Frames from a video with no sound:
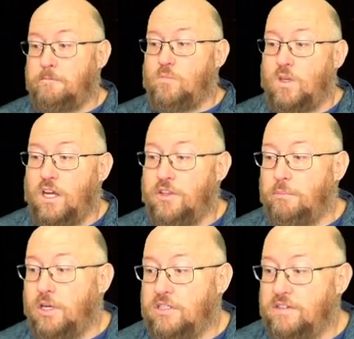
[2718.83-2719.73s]
Other
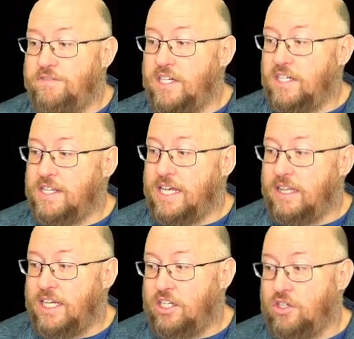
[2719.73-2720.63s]
balls that fit into that
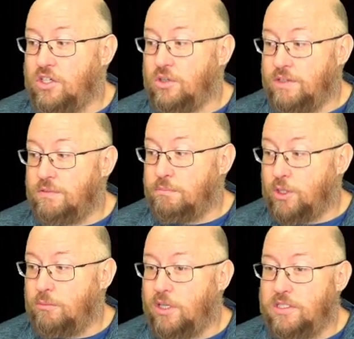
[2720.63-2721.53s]
late hook or even
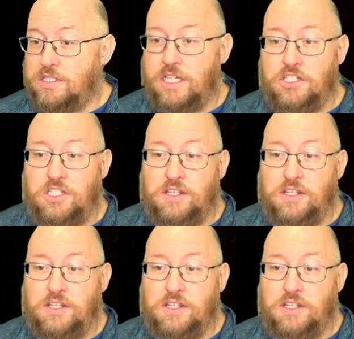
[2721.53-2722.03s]
burn ball section,